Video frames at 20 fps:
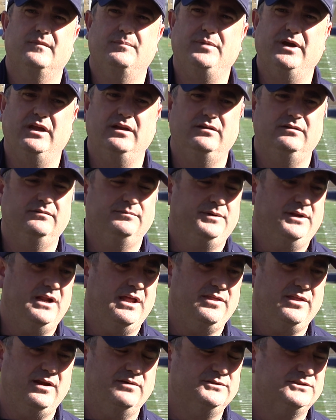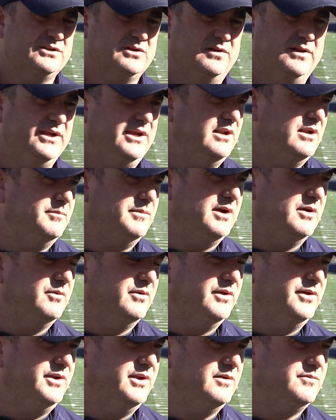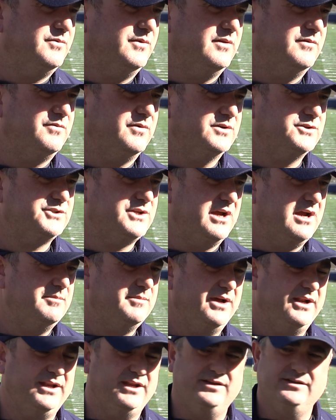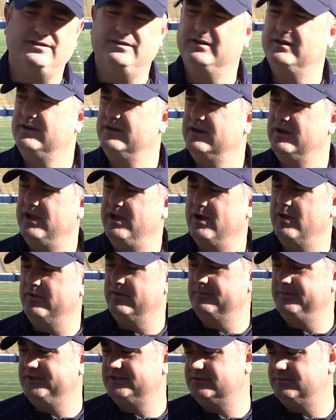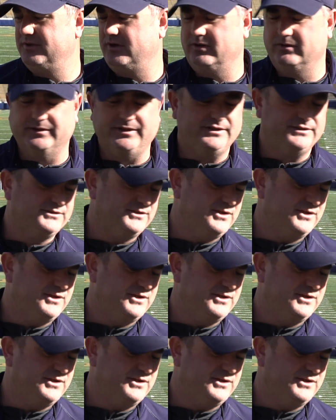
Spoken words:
but I thought it was clean. I mean, I really did. For the first time, I didn't. You know, there'll be some holding